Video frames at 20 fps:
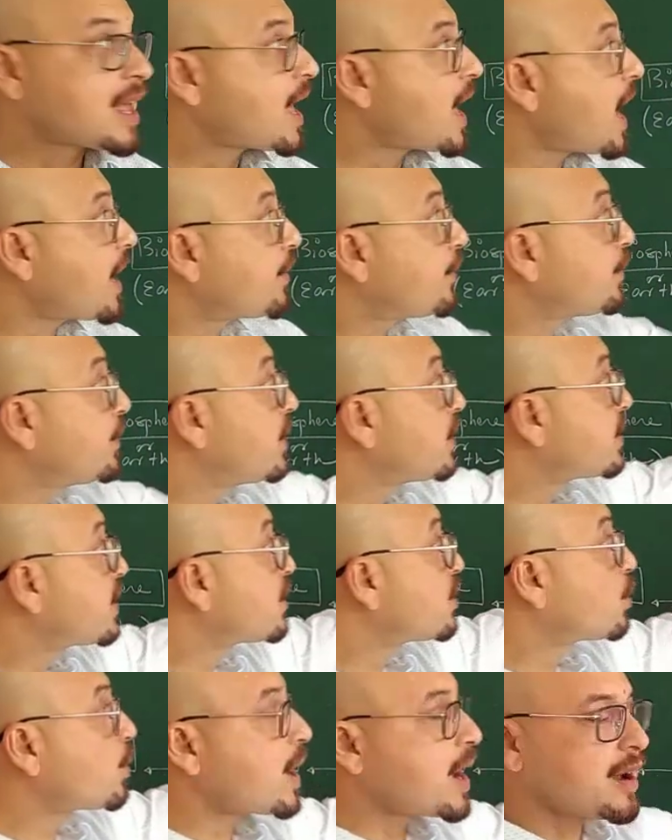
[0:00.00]
And this
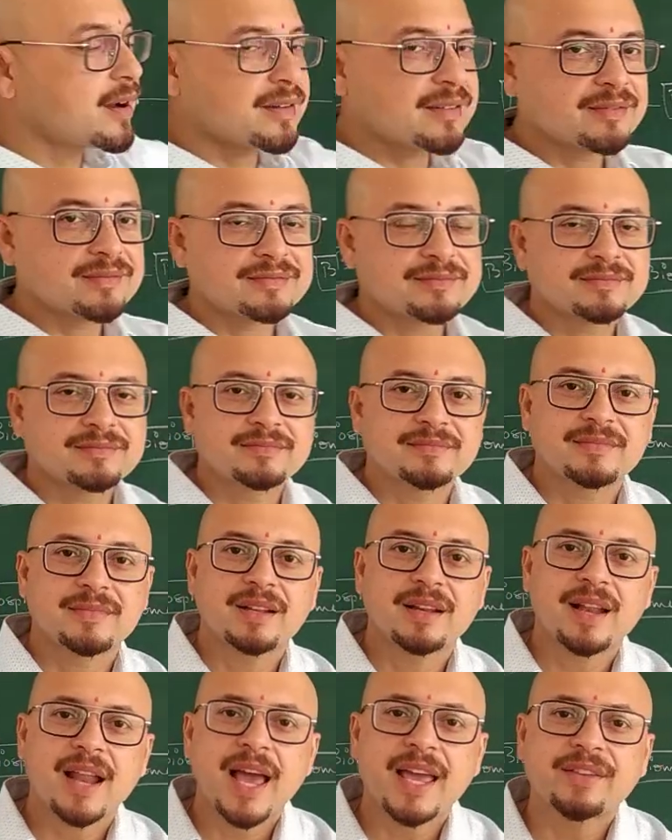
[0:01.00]
is where
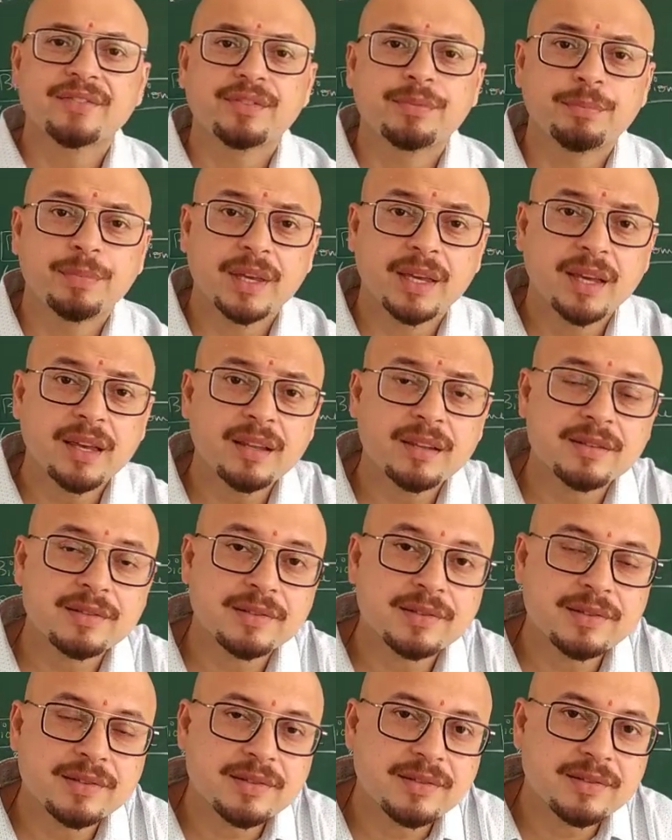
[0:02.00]
life
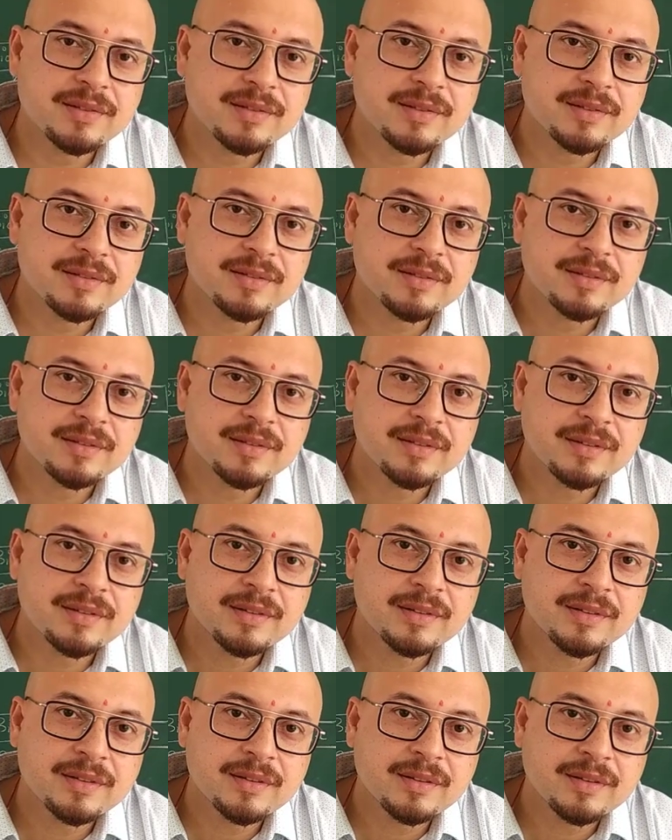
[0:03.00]
begins.
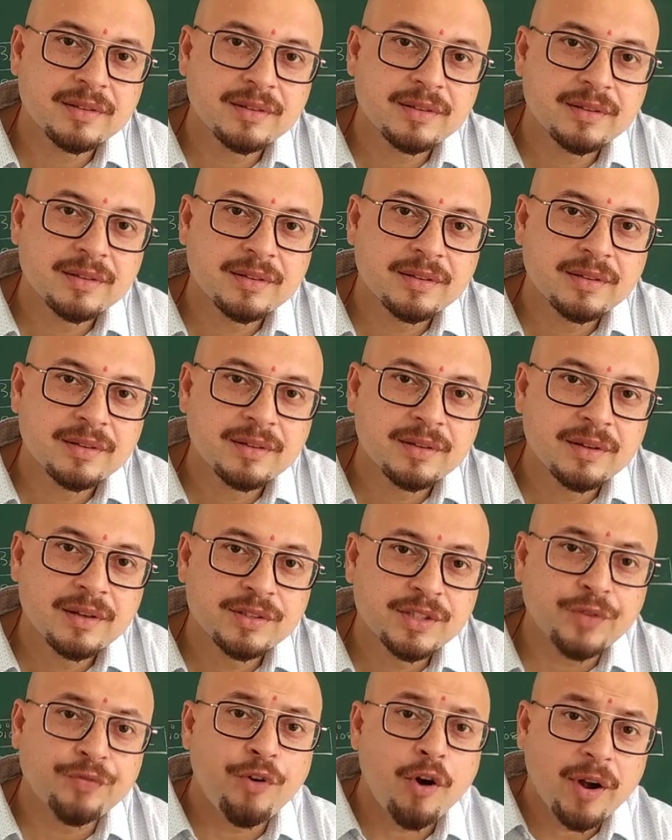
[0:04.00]

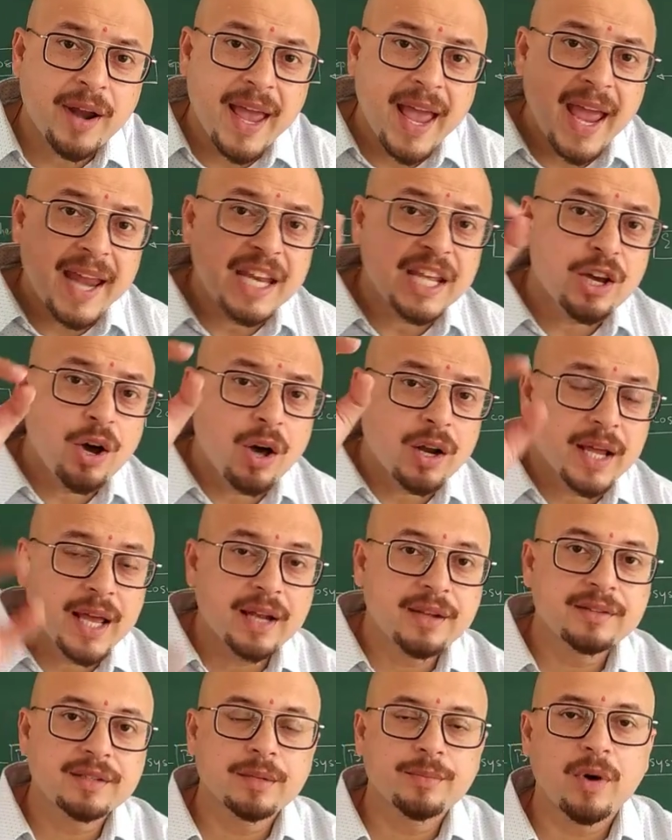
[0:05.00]
So for any
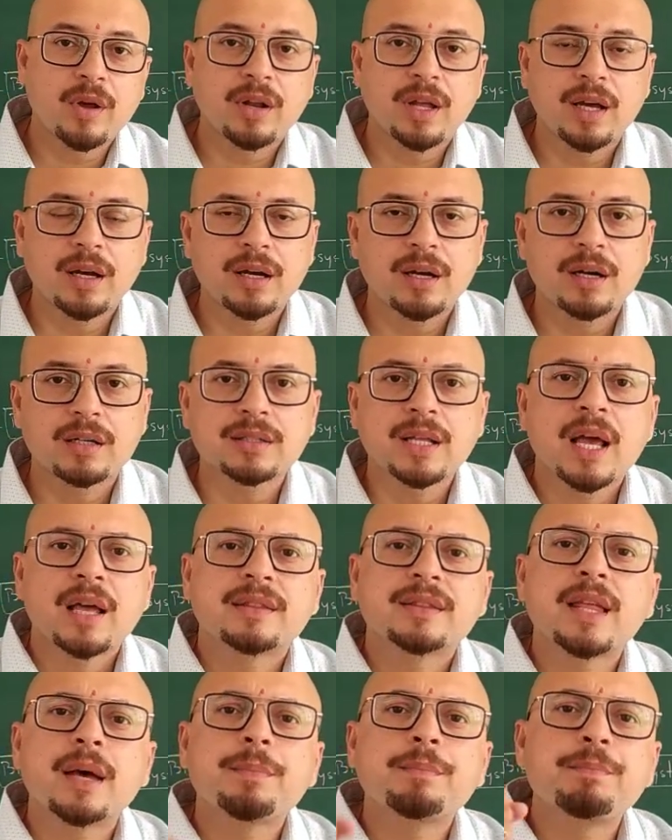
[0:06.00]
organism on
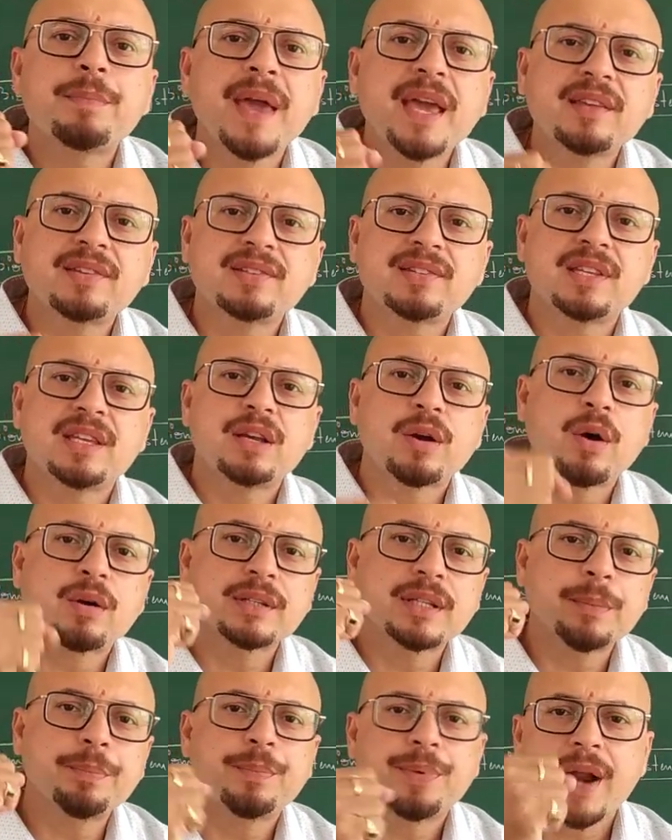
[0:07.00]
Earth, the basic or
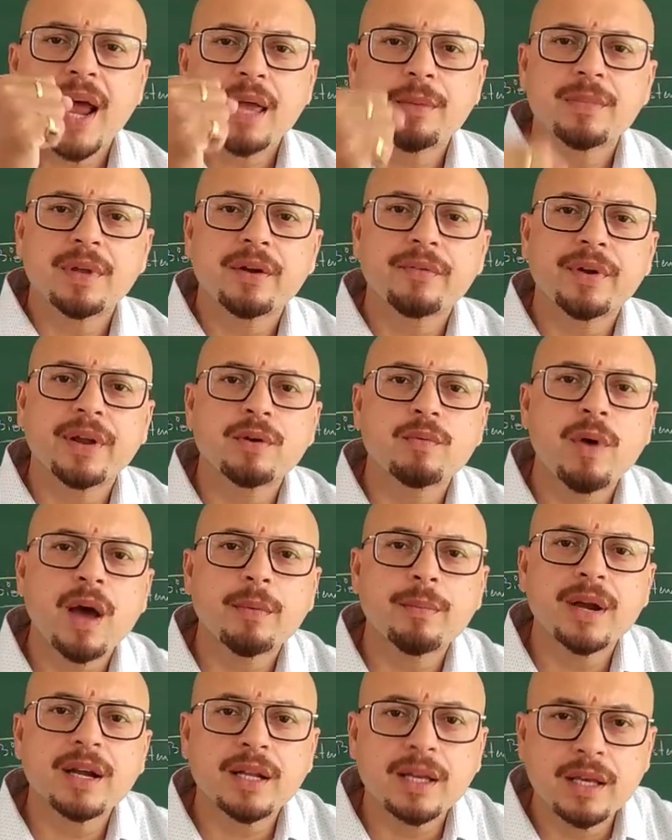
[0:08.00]
the primary
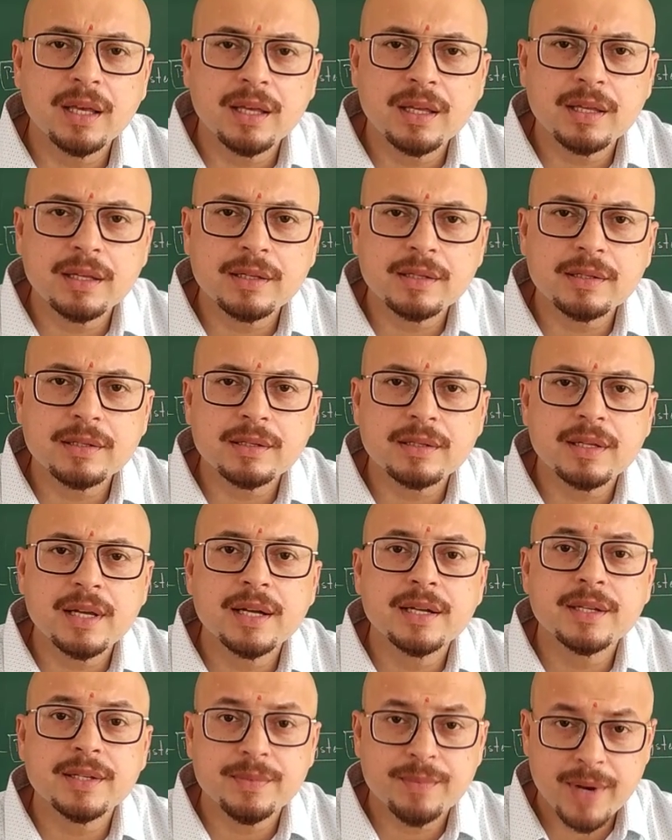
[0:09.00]
requirement is
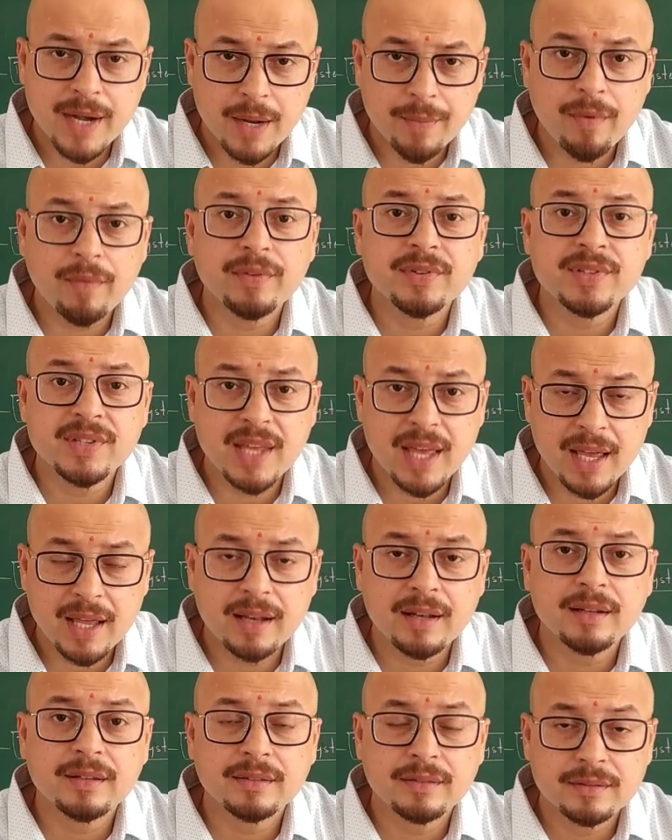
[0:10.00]
it is made up of
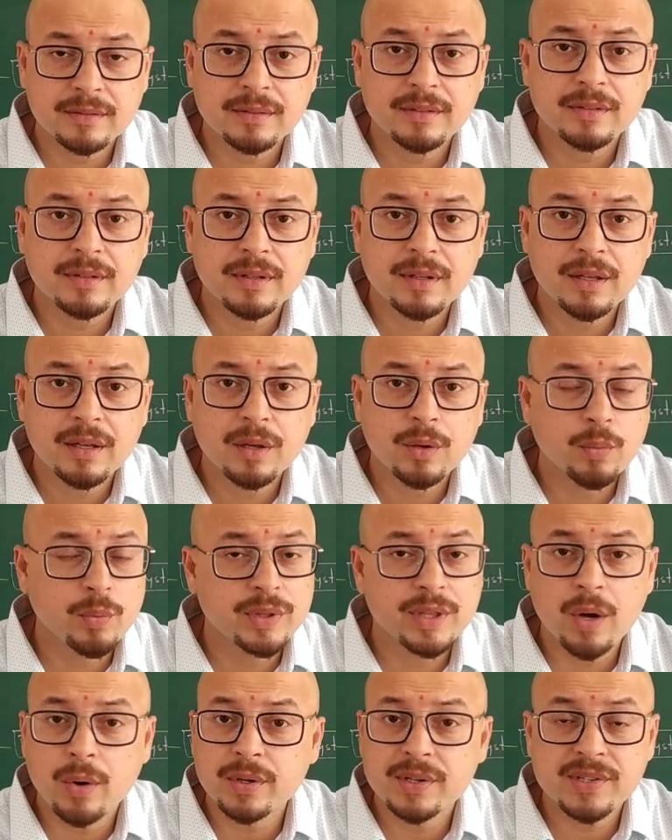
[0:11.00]
cell.
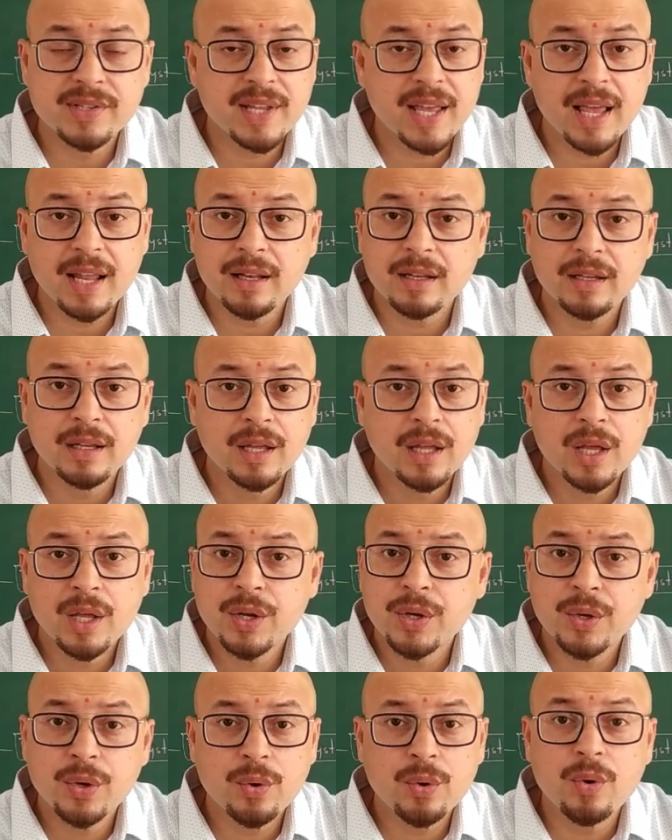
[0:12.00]
Without cell,
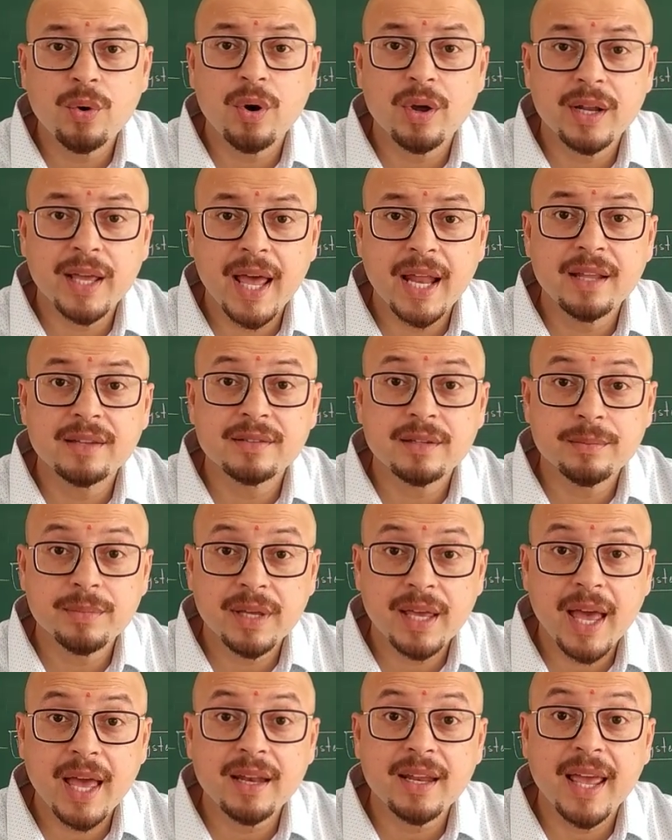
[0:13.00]
no organism
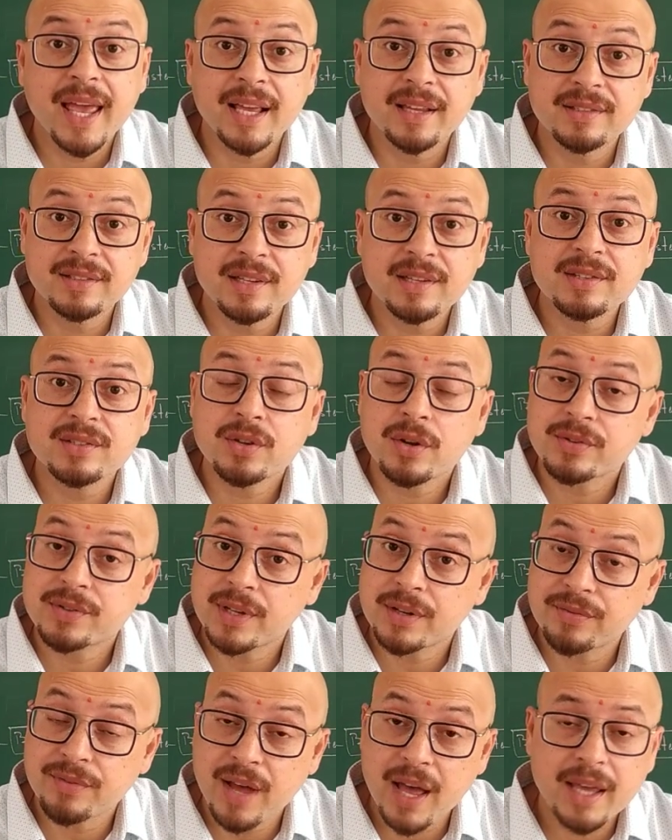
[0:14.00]
can exist or
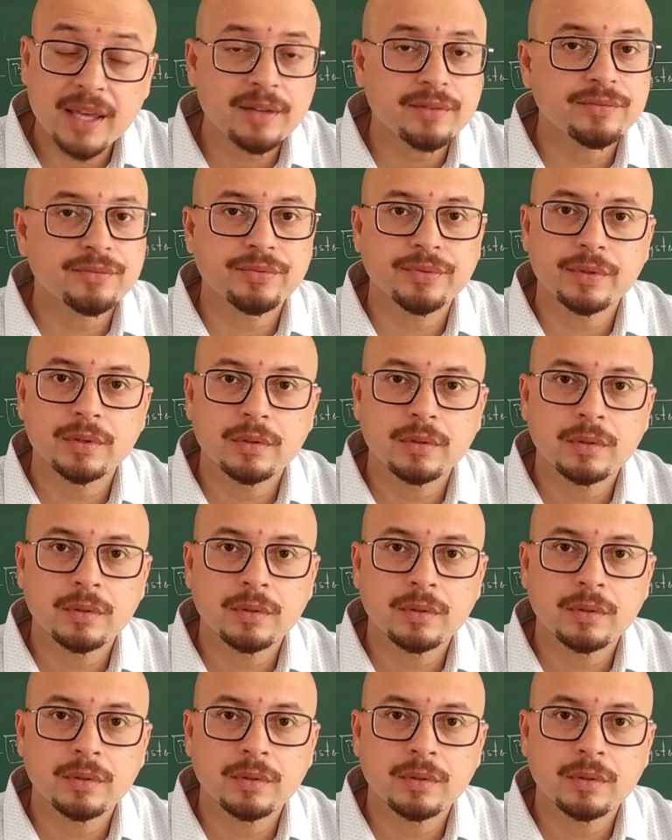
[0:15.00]
survive.